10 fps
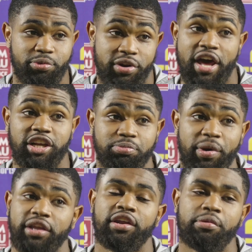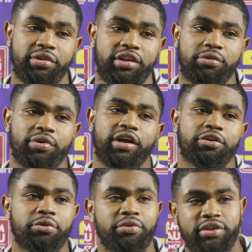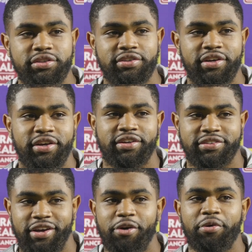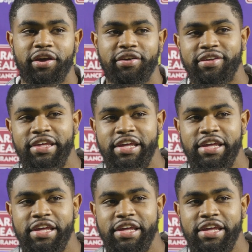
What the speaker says: we're not expecting it, but then when I do it, it's like, okay,